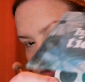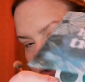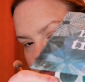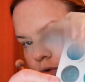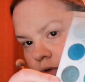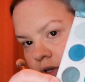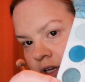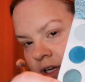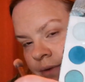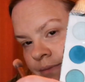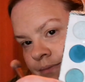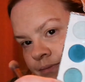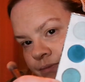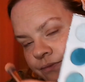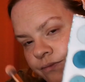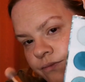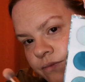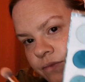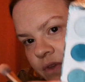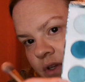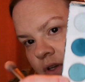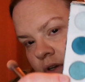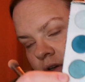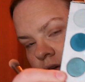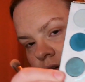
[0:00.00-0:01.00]
sorry,
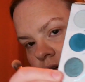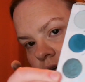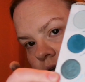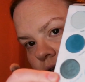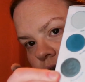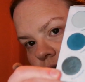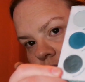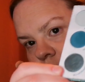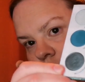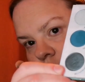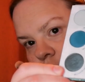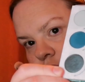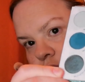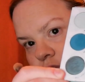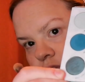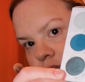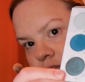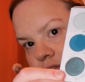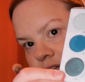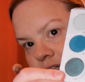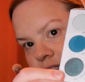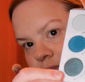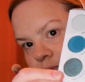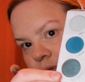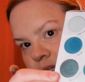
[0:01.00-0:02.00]
gosh,
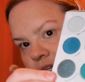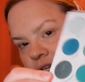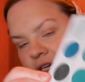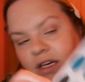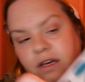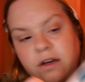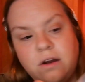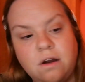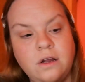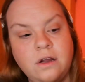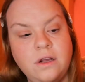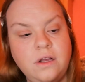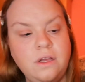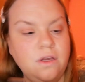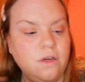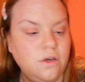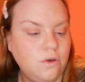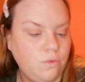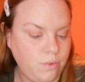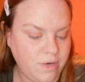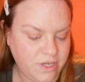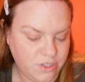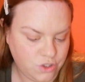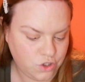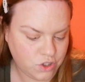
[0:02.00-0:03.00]
this one here,
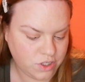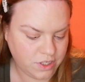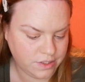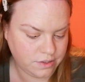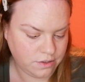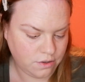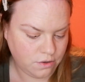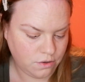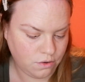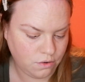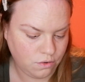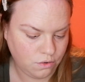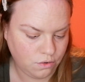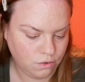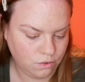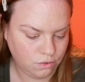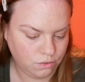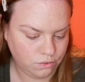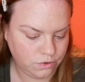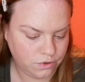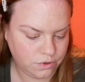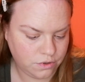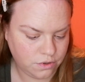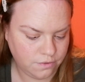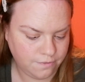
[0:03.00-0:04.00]
which is
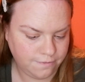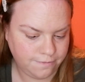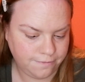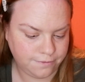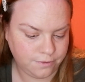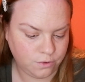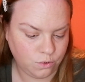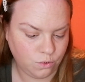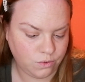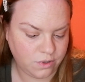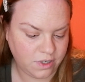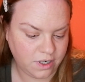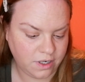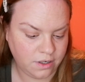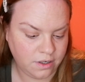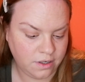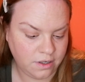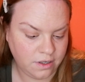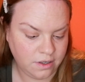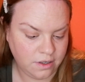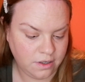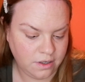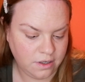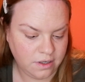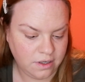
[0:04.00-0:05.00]
called Flora.
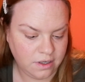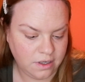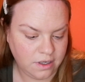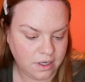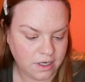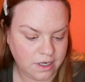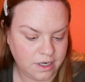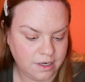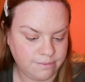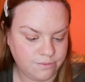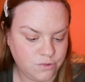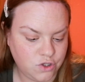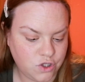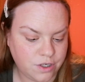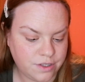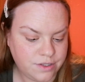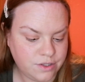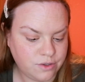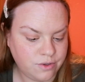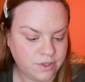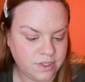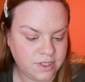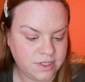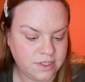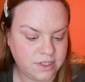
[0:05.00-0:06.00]
And I'm
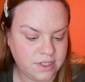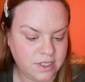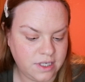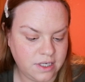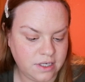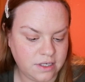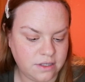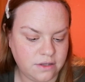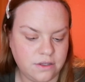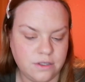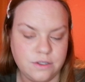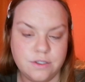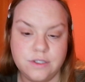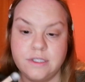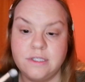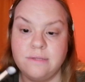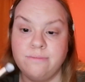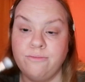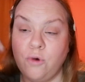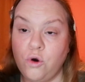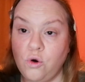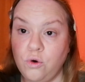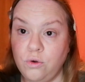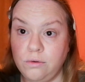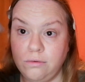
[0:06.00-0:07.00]
just going to take the
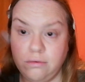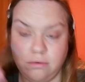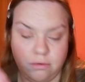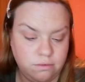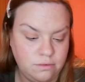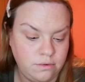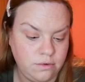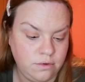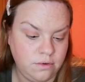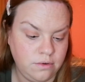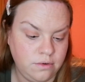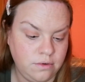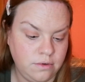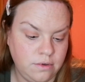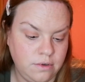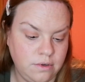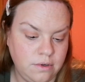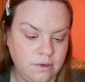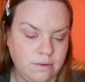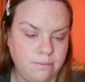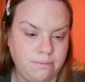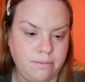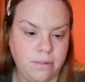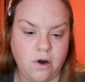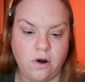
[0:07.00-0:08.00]
small
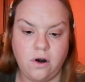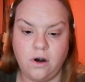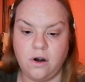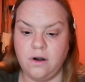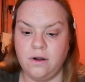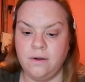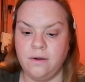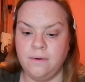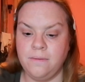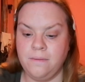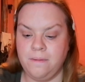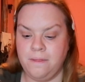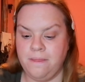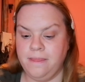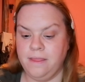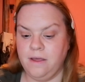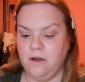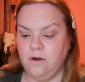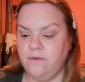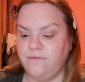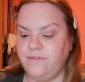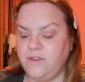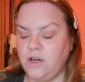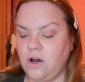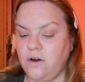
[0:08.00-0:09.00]
part
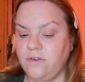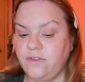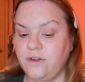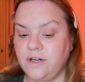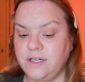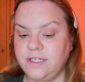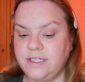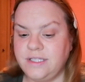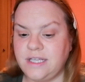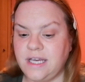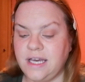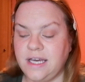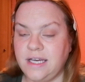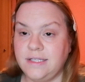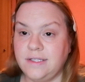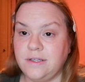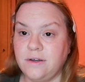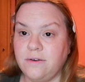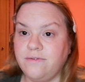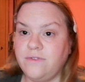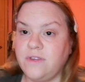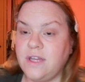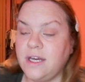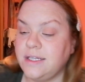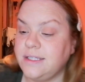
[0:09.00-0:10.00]
of the other side
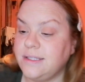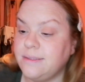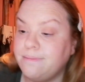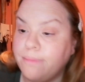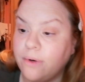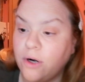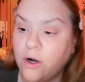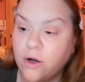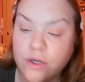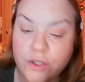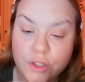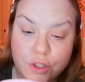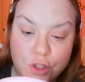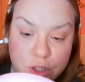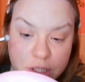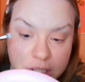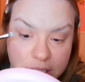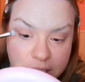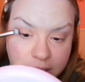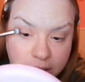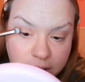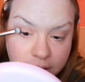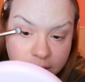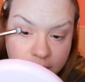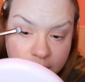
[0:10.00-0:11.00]
of this brush
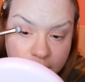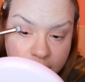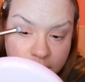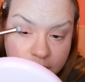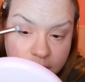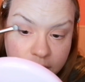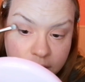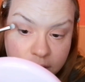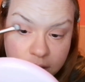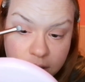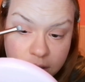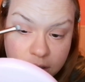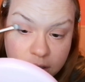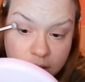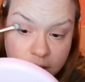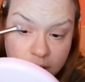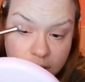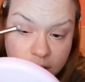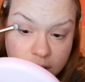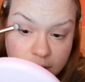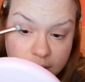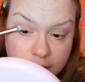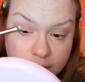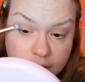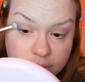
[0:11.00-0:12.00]
here,
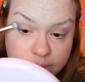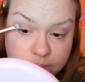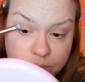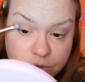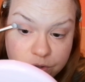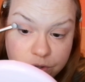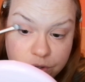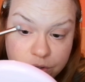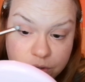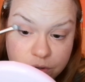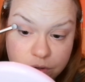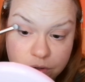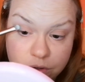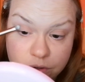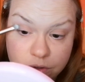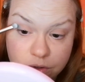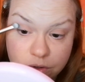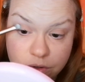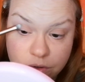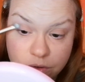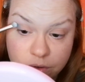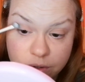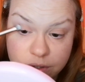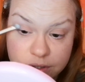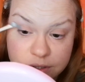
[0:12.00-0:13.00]
and I'm just
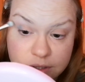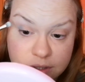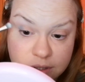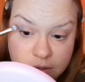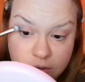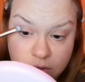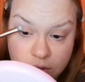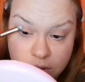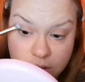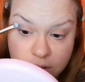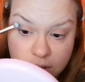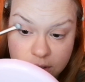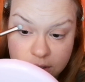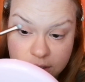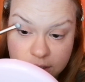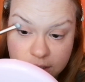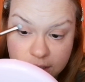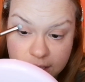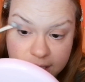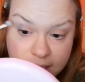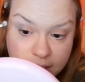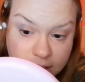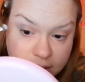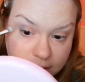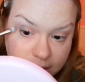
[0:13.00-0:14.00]
going to
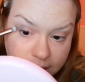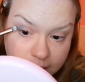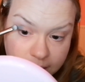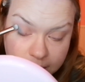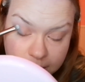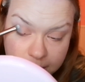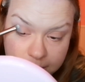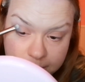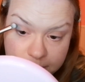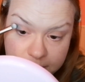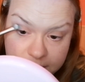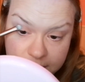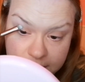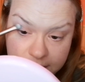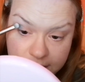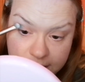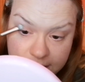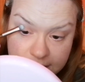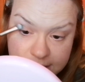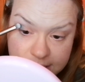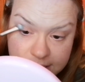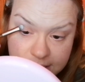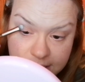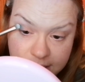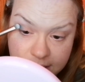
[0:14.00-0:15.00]
lightly
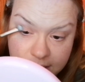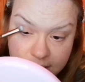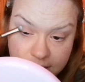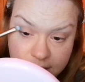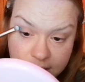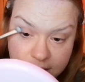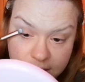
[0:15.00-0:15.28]
place it